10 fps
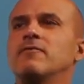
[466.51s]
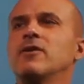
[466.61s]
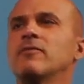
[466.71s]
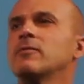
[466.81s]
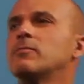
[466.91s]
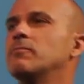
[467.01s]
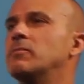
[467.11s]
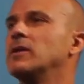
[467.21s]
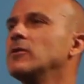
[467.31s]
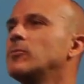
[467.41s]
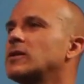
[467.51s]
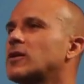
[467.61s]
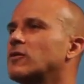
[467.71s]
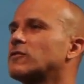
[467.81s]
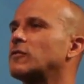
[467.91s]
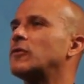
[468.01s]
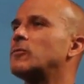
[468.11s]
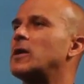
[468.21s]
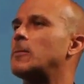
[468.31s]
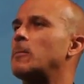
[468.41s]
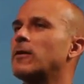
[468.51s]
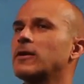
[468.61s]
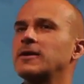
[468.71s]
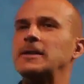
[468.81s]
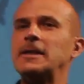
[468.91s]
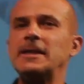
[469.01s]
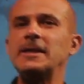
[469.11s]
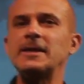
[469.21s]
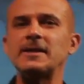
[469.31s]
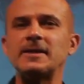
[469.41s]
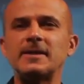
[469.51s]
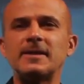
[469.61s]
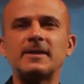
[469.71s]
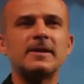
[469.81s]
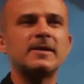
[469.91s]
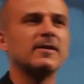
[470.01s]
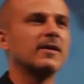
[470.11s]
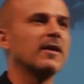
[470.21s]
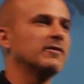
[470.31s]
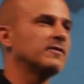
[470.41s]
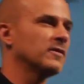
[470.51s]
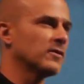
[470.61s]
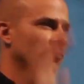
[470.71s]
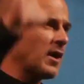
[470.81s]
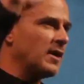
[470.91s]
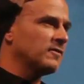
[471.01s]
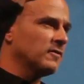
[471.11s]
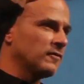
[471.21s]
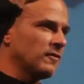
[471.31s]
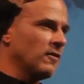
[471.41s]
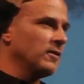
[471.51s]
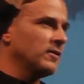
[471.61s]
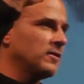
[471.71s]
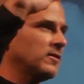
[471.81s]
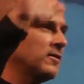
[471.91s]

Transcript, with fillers: Have you ever been a little bit concerned about America lately? Have you seen the riots in Charlotte?